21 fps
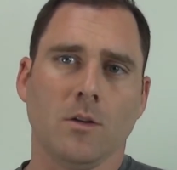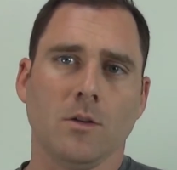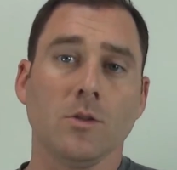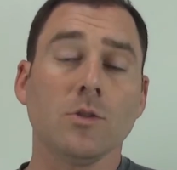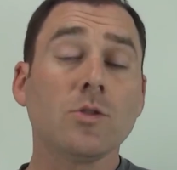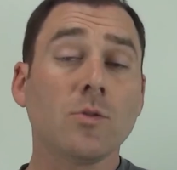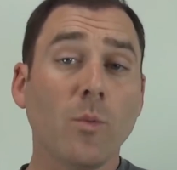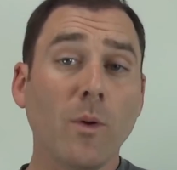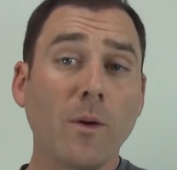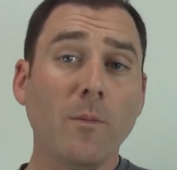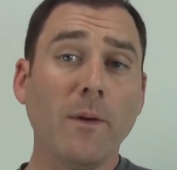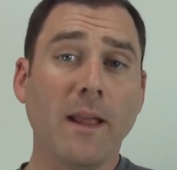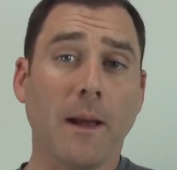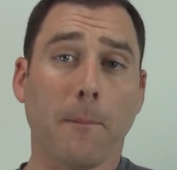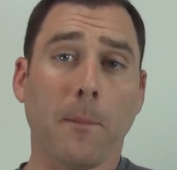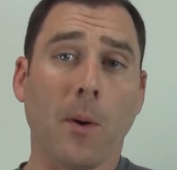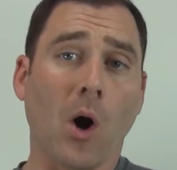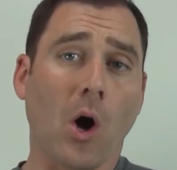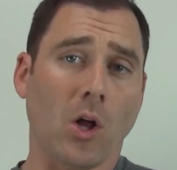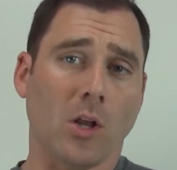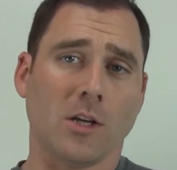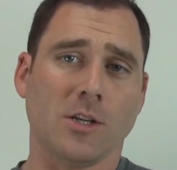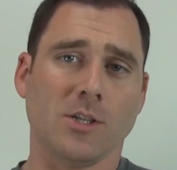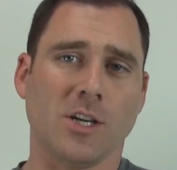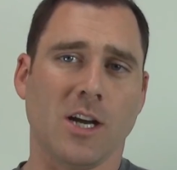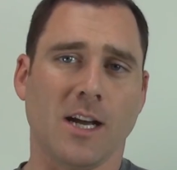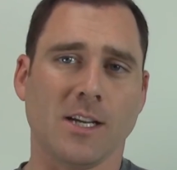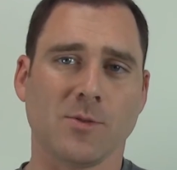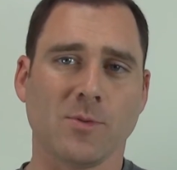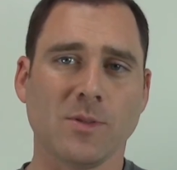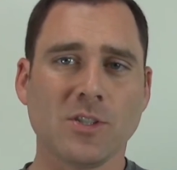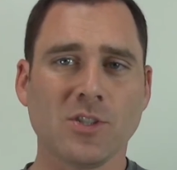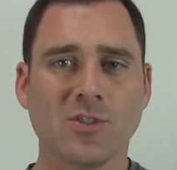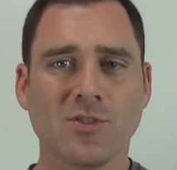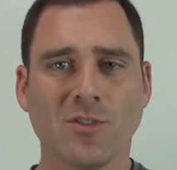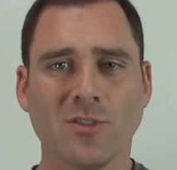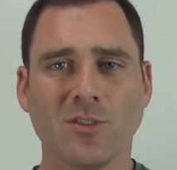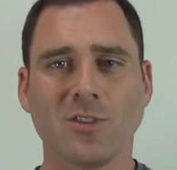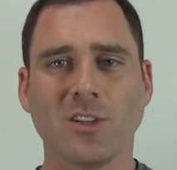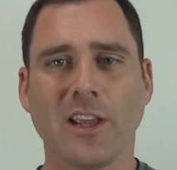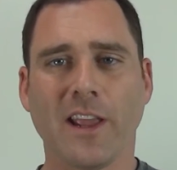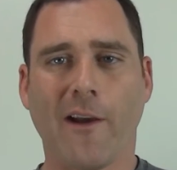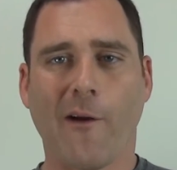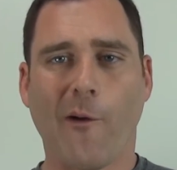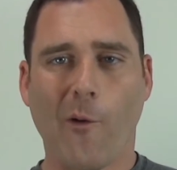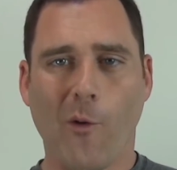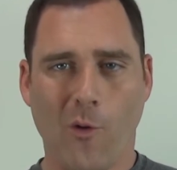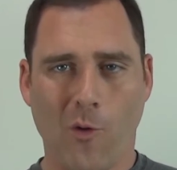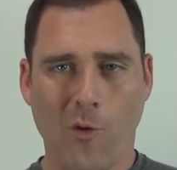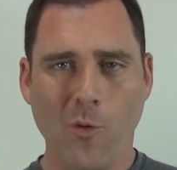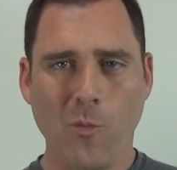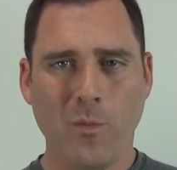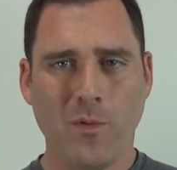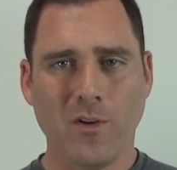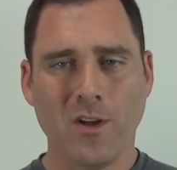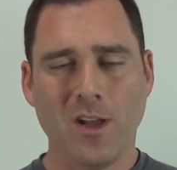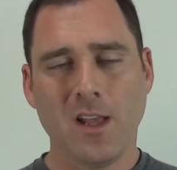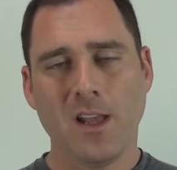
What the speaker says: So when we apologize, we certainly hope